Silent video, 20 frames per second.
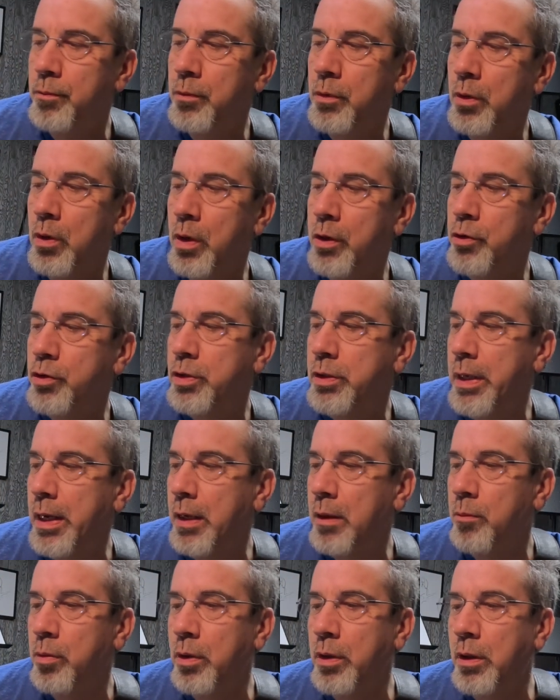
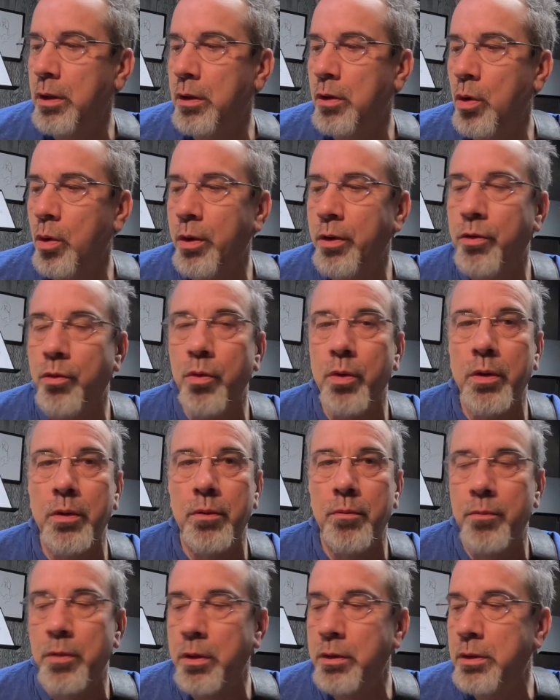understandably going through
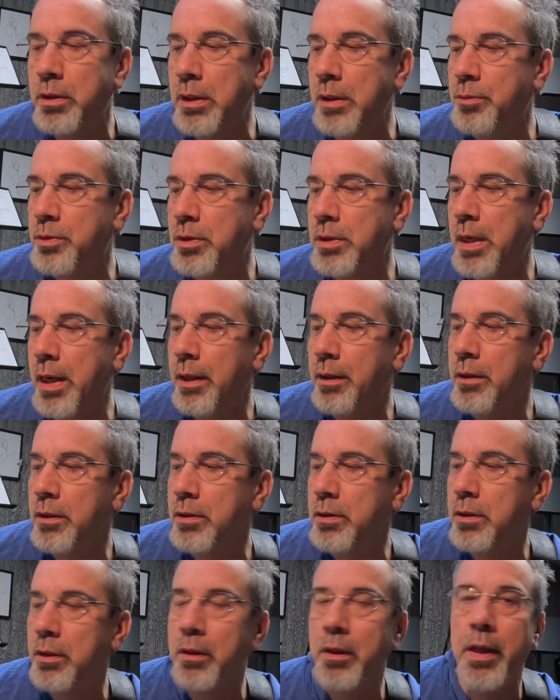a deep
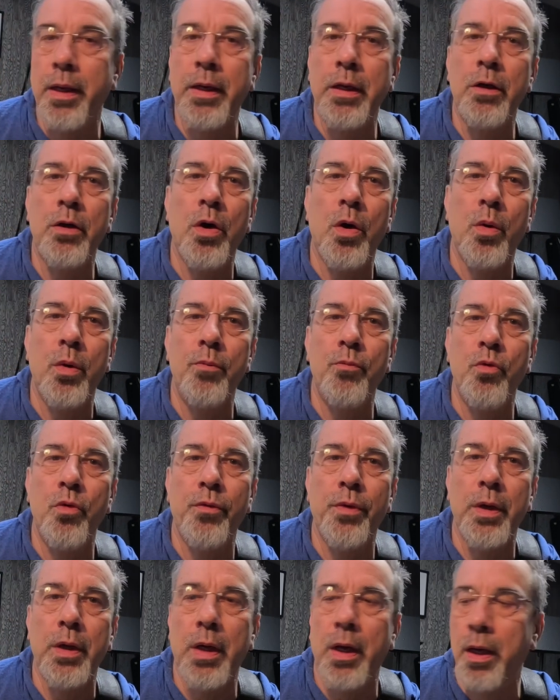sadness and letting go and
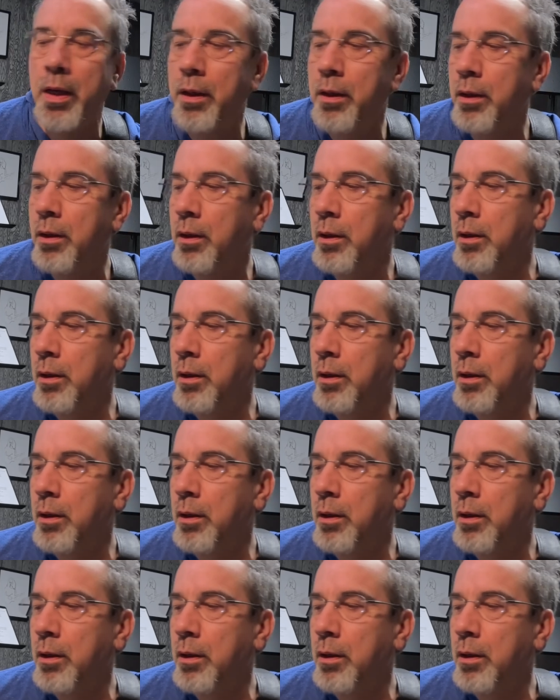moving on.